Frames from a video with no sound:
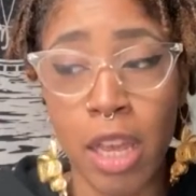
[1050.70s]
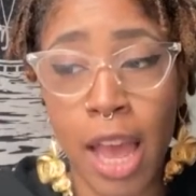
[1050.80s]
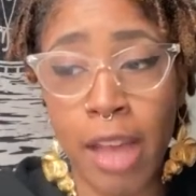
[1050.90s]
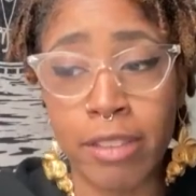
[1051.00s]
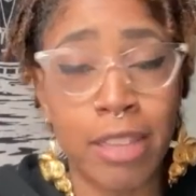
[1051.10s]

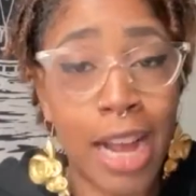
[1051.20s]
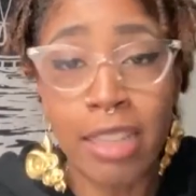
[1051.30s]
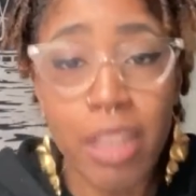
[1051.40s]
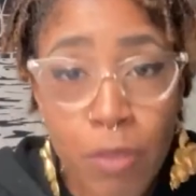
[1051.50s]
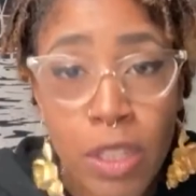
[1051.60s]

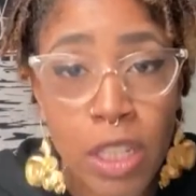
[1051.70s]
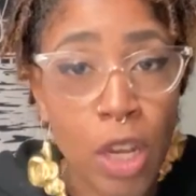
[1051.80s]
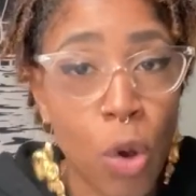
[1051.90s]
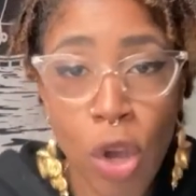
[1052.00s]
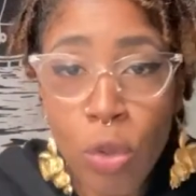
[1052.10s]
scientifically,
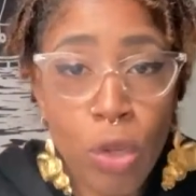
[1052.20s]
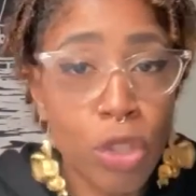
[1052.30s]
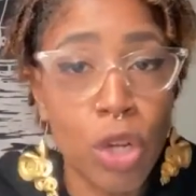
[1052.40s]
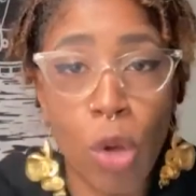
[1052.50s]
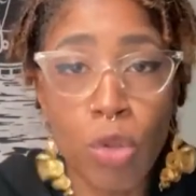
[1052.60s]
or
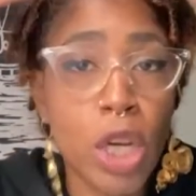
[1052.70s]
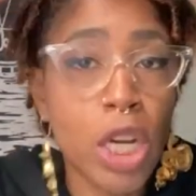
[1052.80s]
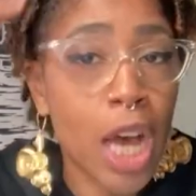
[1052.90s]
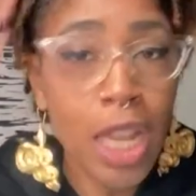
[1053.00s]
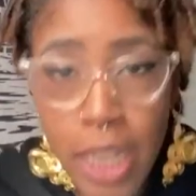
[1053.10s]
you could
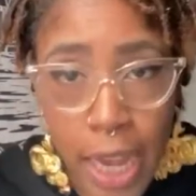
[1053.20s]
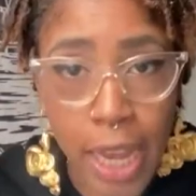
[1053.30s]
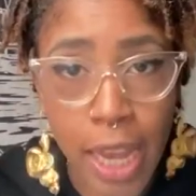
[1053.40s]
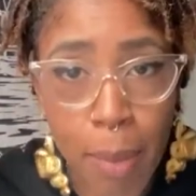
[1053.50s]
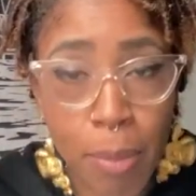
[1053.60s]
color your
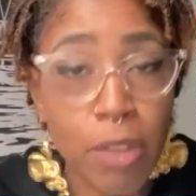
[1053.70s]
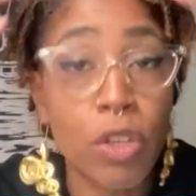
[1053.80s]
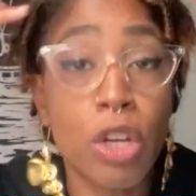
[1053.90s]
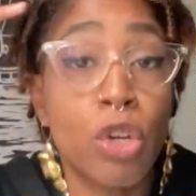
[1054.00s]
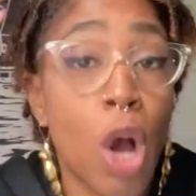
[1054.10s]
hair, but if
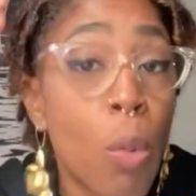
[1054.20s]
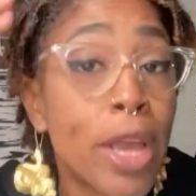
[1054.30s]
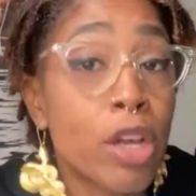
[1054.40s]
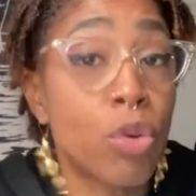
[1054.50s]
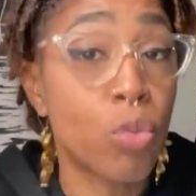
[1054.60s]
you're
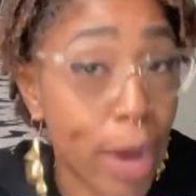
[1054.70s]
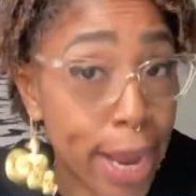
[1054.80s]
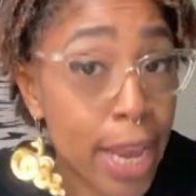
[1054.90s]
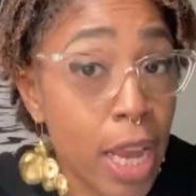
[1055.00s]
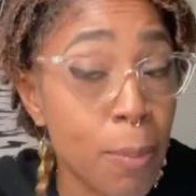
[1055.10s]
going
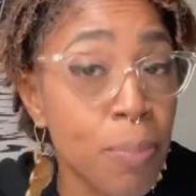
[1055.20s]
gray,